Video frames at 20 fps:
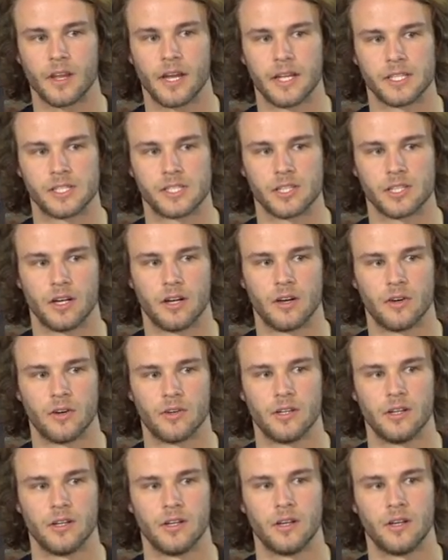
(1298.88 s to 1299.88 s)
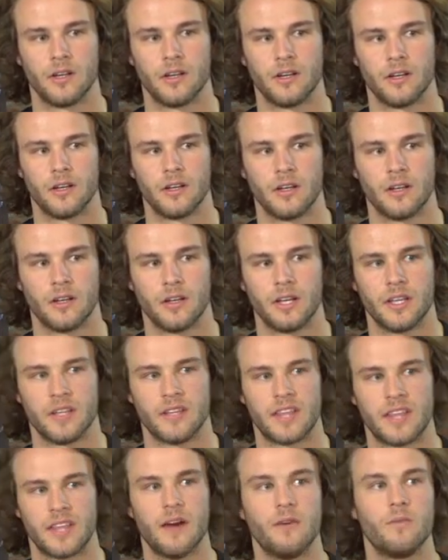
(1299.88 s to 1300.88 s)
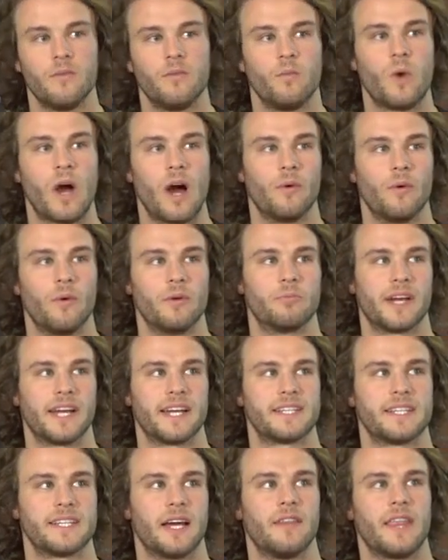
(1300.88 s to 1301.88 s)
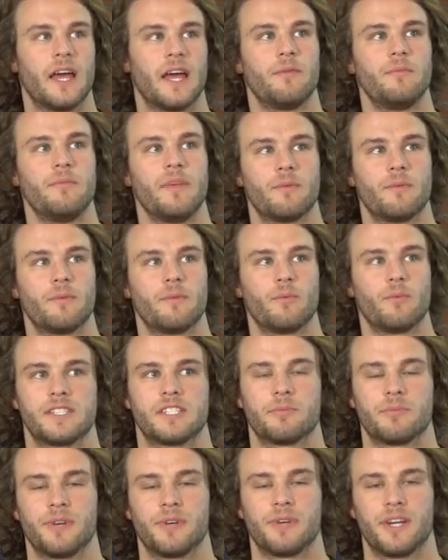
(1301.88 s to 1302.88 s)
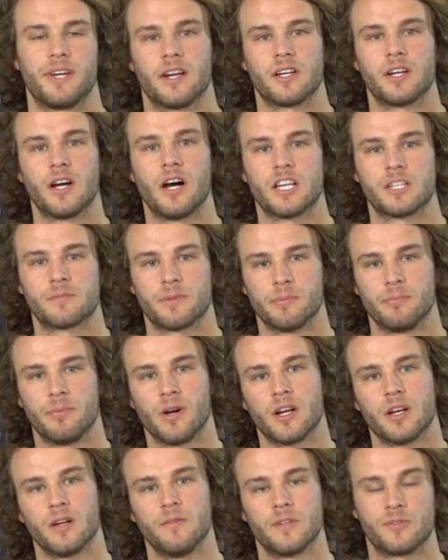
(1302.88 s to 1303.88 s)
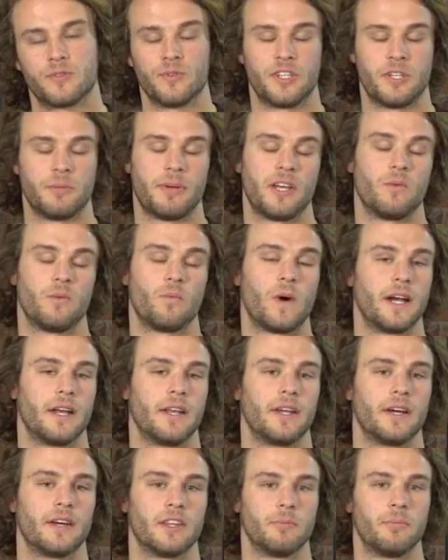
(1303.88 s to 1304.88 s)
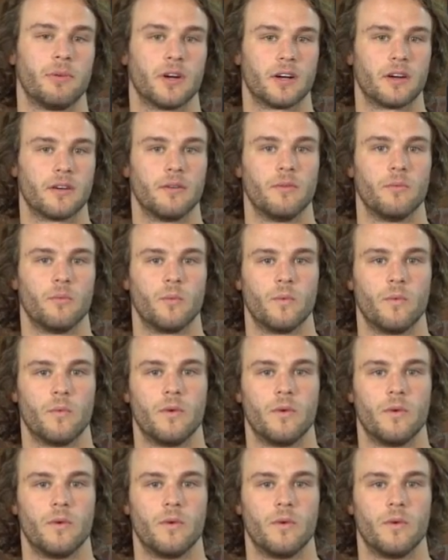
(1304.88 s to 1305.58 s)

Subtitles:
And so that I would break down, that would make more sense to break down in cost per part, which would depend widely on the part,